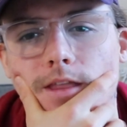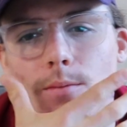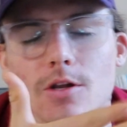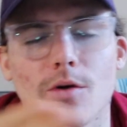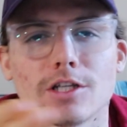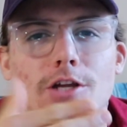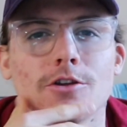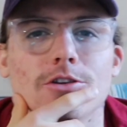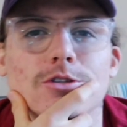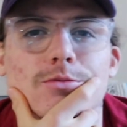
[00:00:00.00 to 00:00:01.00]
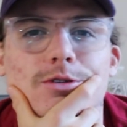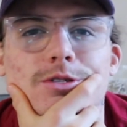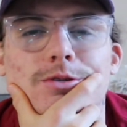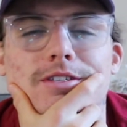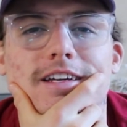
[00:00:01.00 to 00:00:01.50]
then when you watch other
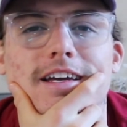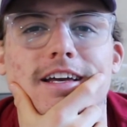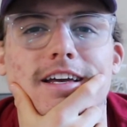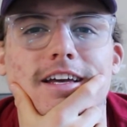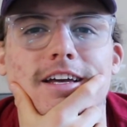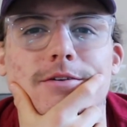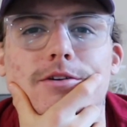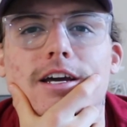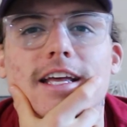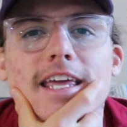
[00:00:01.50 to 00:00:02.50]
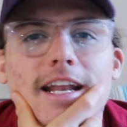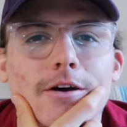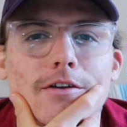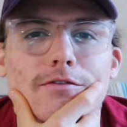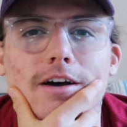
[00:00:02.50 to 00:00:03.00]
YouTubers, it's like, we gotta
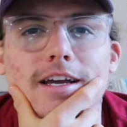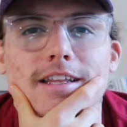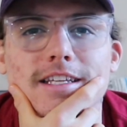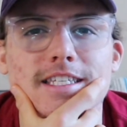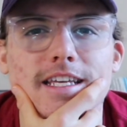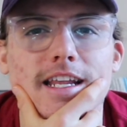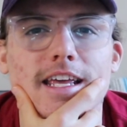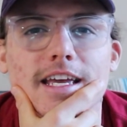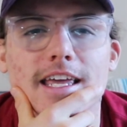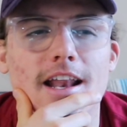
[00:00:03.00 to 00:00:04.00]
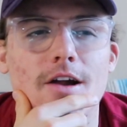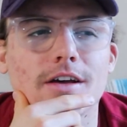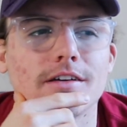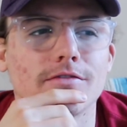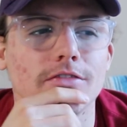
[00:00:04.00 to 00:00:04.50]
get out of fucking the city and get
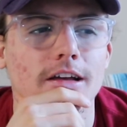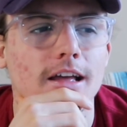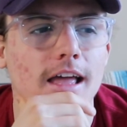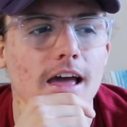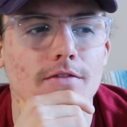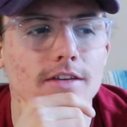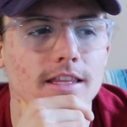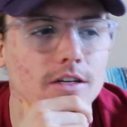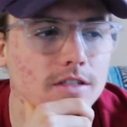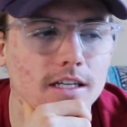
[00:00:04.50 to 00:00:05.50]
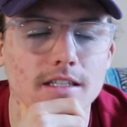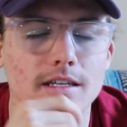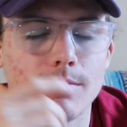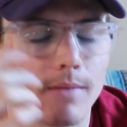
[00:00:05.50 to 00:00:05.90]
out of everything. It's